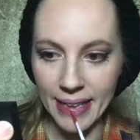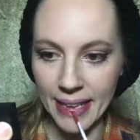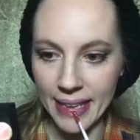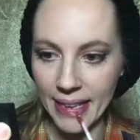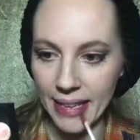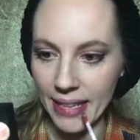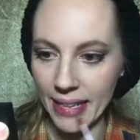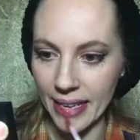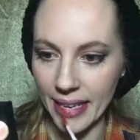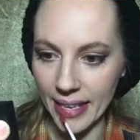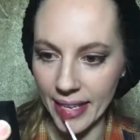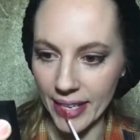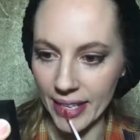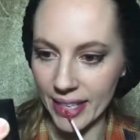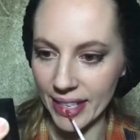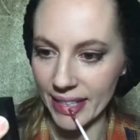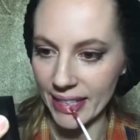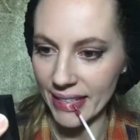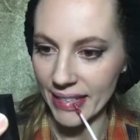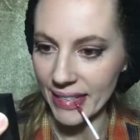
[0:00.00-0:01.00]
And then you
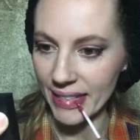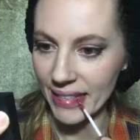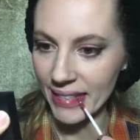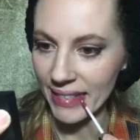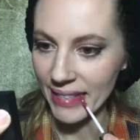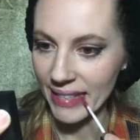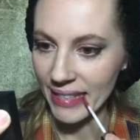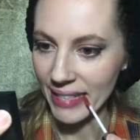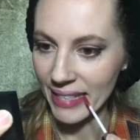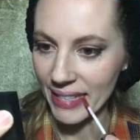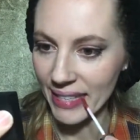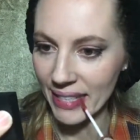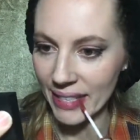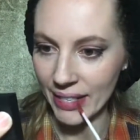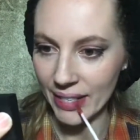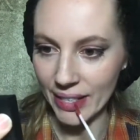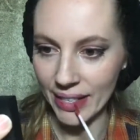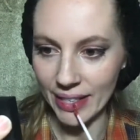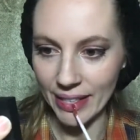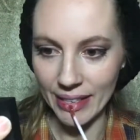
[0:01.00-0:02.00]
just
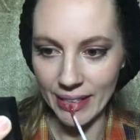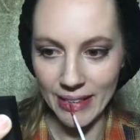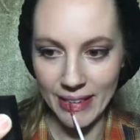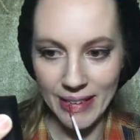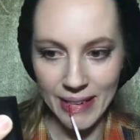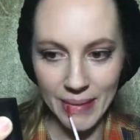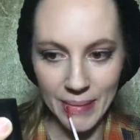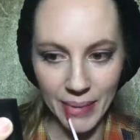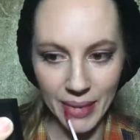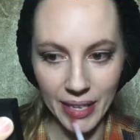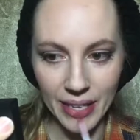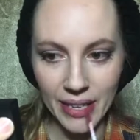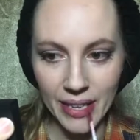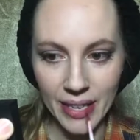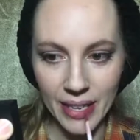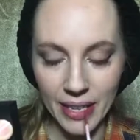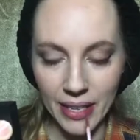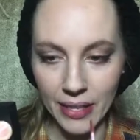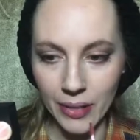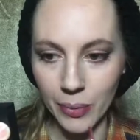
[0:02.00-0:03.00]
hit it up
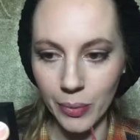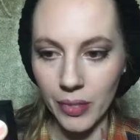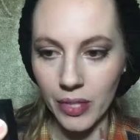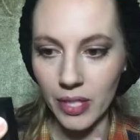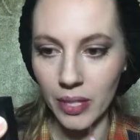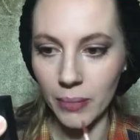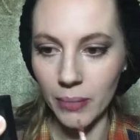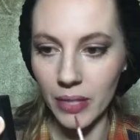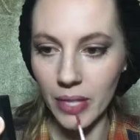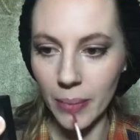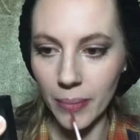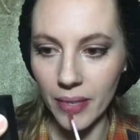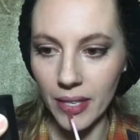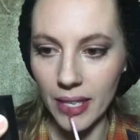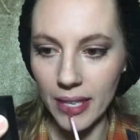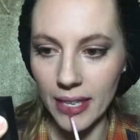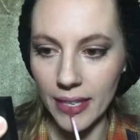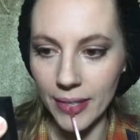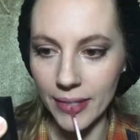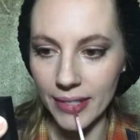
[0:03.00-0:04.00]
with some lip
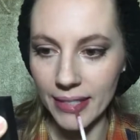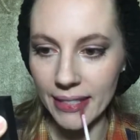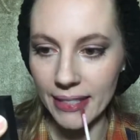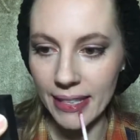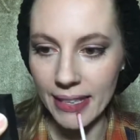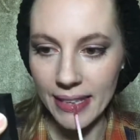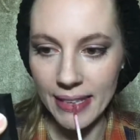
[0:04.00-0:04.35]
gloss.